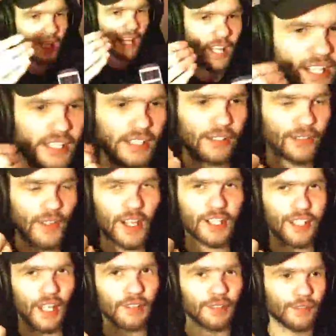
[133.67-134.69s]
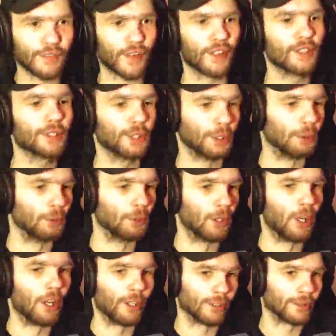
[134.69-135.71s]
It's the first ever phone call
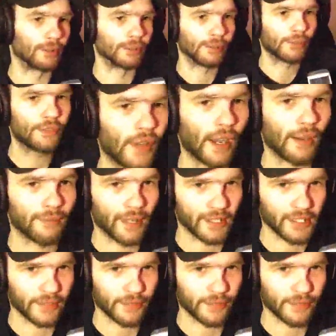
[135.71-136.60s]
on Five Nights at